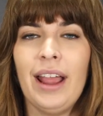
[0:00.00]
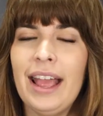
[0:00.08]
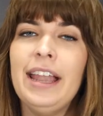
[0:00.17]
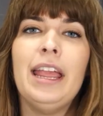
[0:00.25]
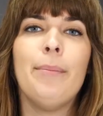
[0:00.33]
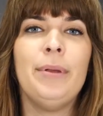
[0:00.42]

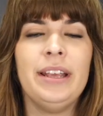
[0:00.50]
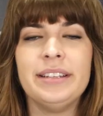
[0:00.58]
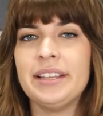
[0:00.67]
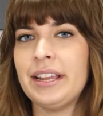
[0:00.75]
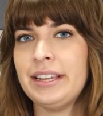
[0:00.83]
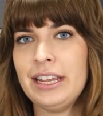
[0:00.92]
NAP
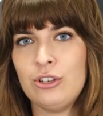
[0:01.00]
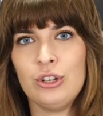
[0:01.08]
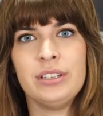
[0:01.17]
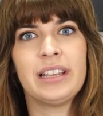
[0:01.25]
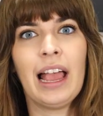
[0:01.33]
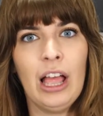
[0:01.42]

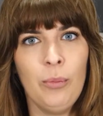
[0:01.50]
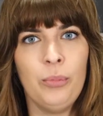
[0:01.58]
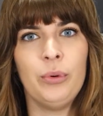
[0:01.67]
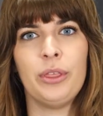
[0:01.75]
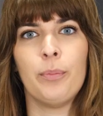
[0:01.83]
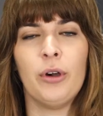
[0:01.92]
citations help
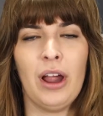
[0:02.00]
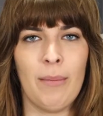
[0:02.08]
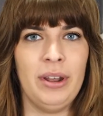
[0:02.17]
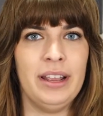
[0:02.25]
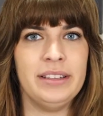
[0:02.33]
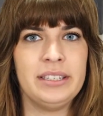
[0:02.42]
with
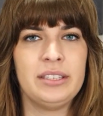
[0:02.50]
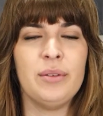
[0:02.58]
prominence.